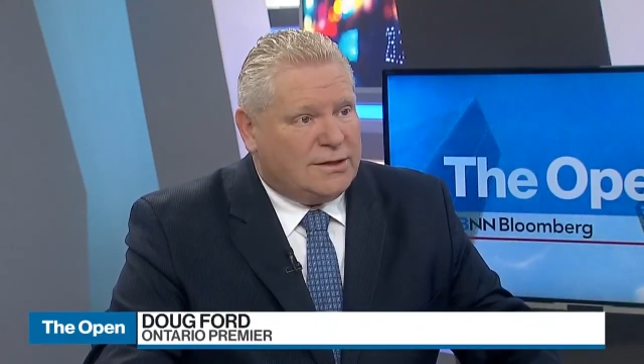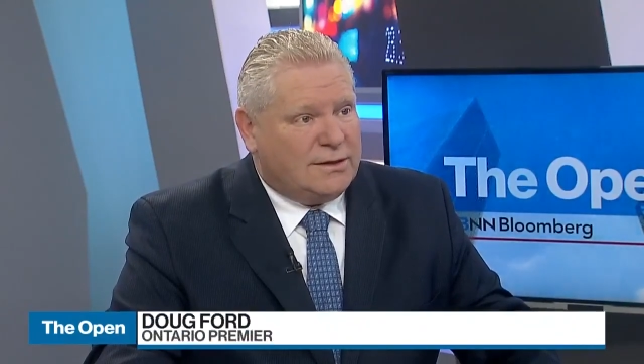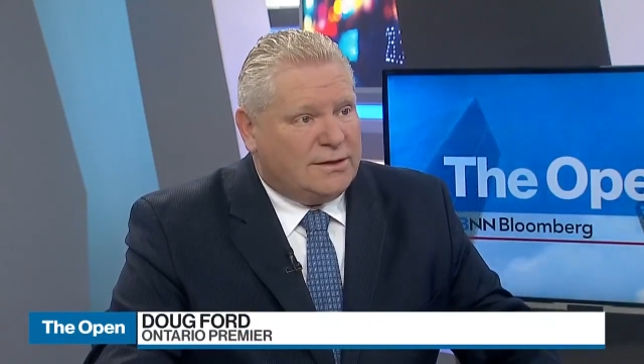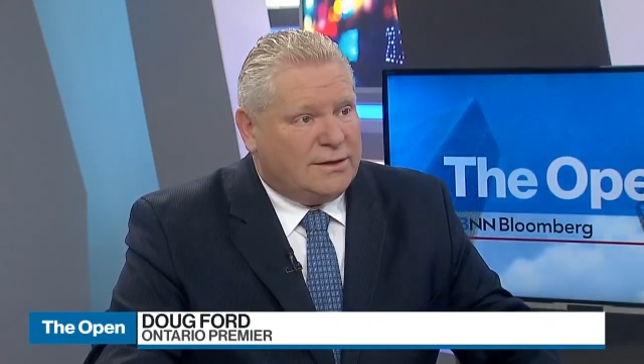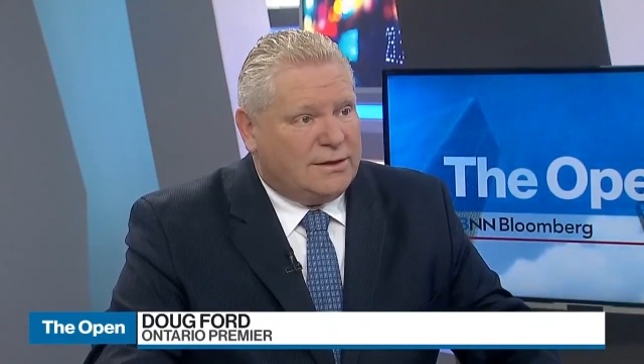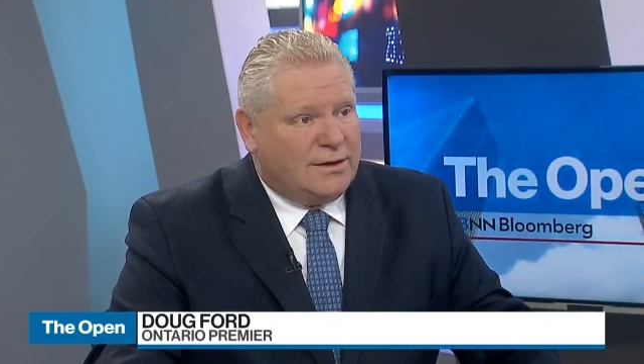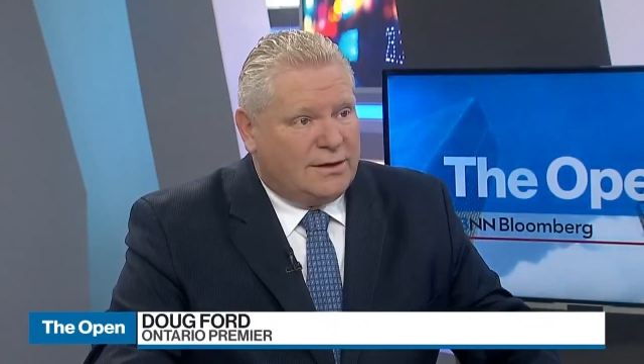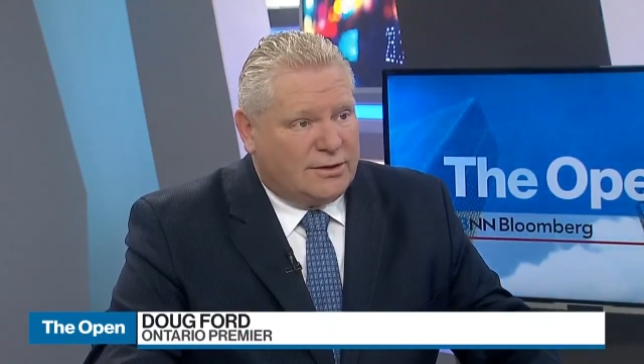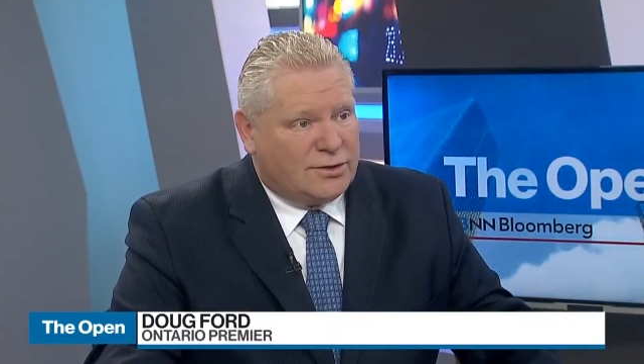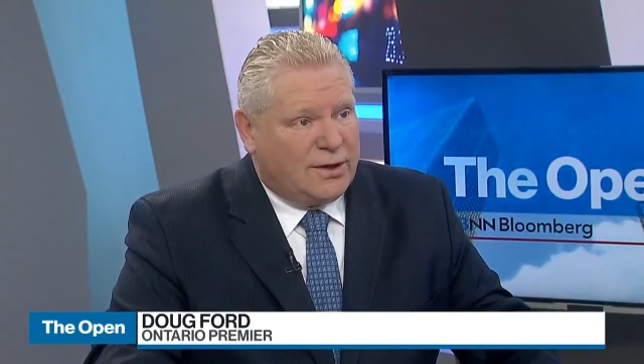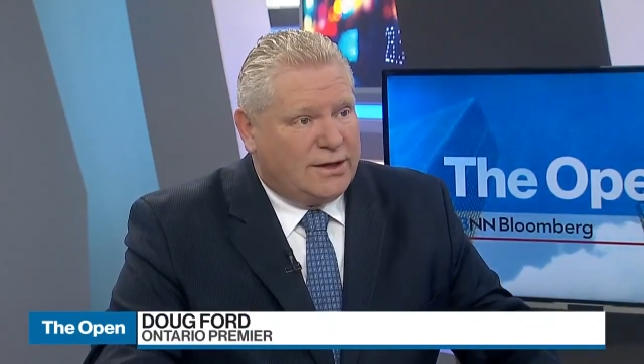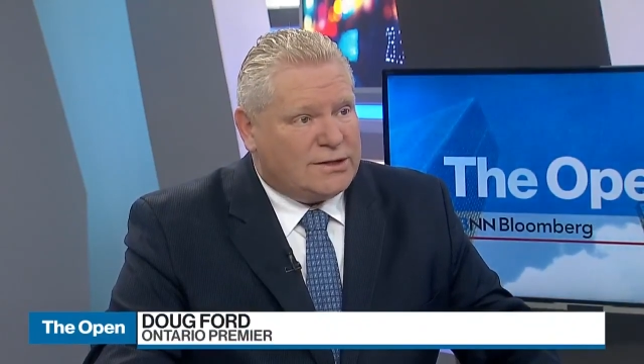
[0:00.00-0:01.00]
on
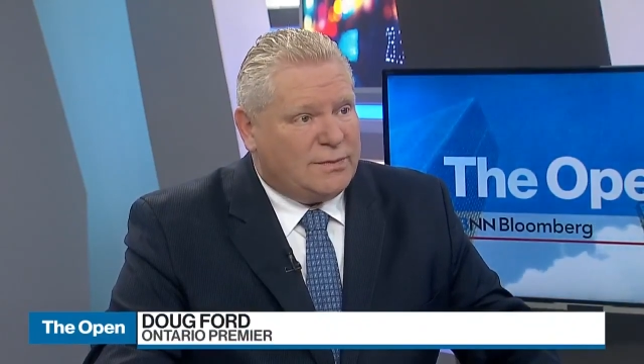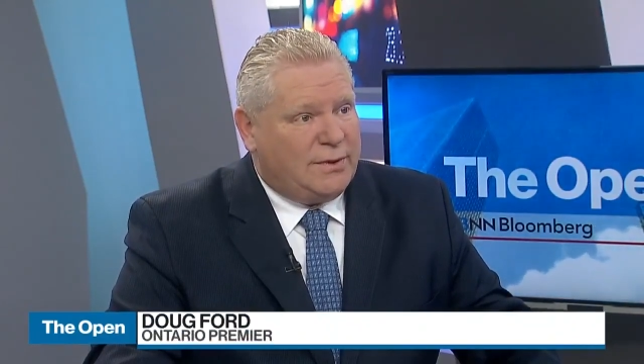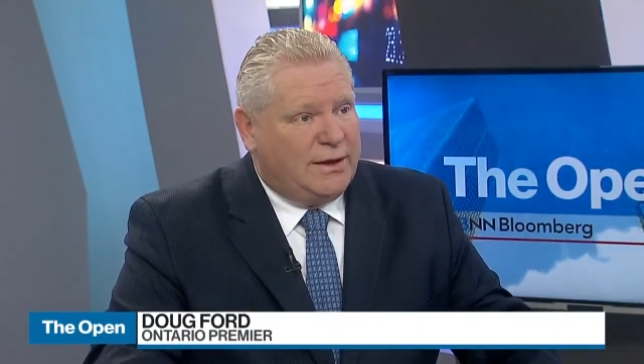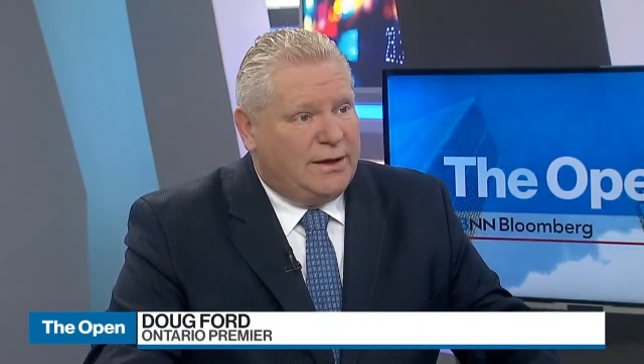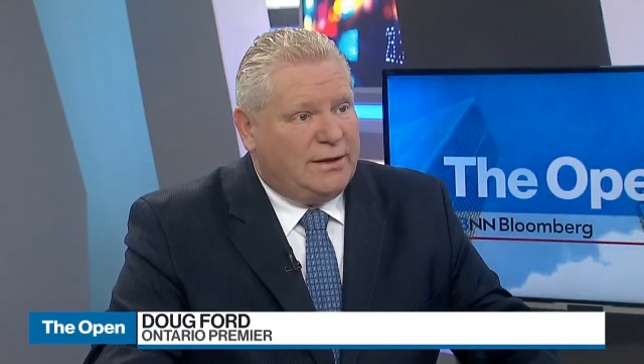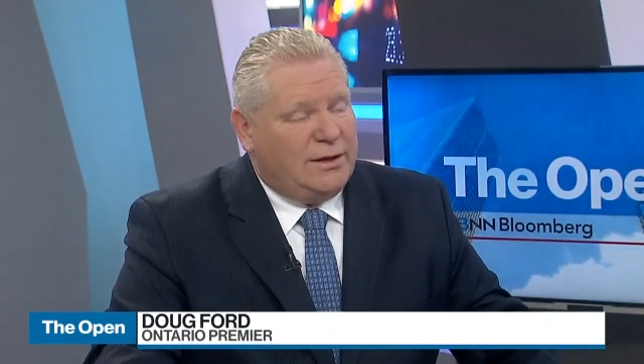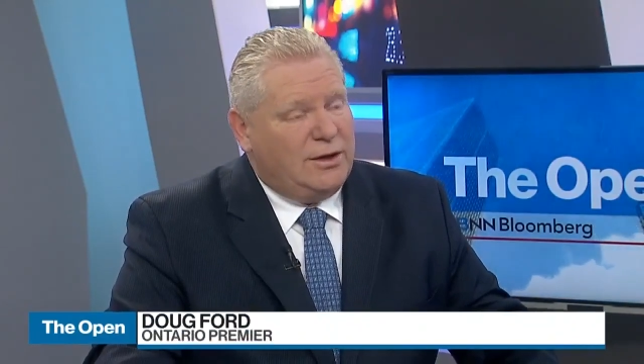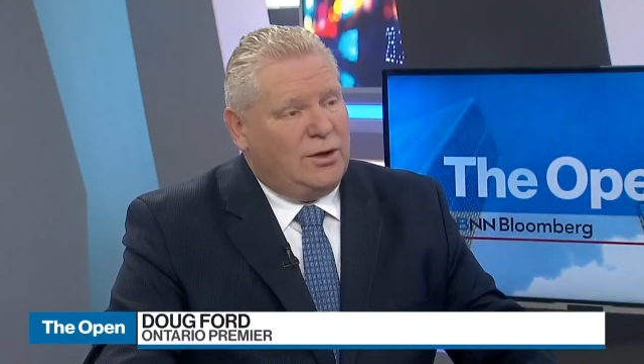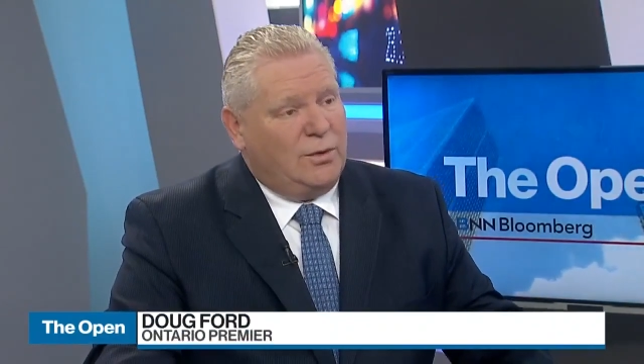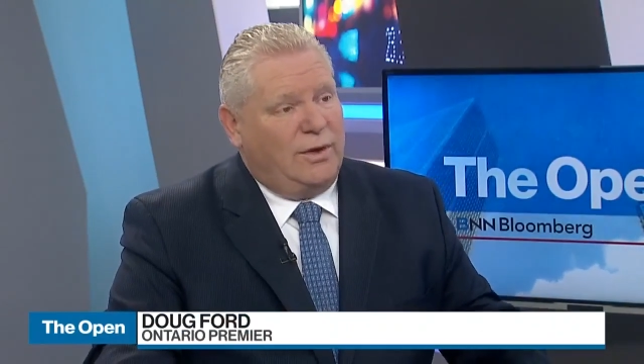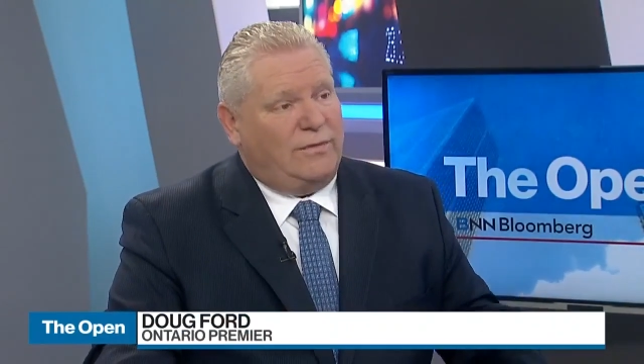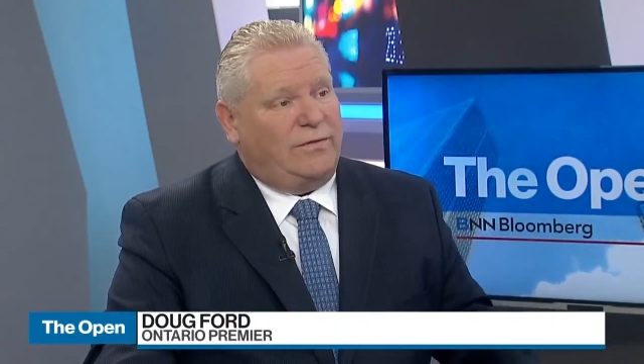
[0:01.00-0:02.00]
our transit plan.
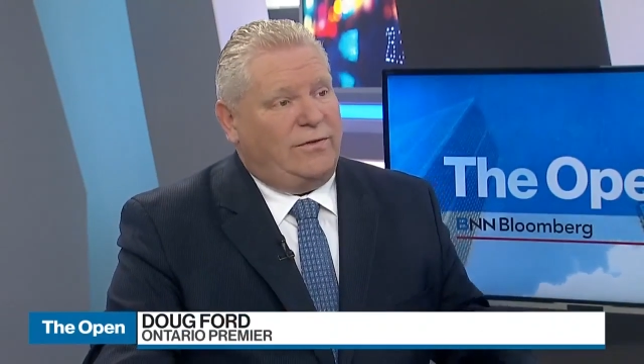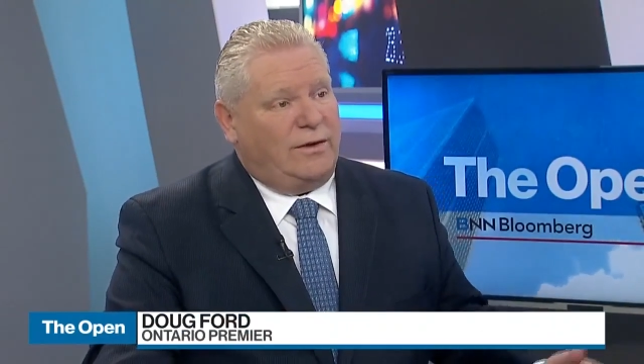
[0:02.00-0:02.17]
We have the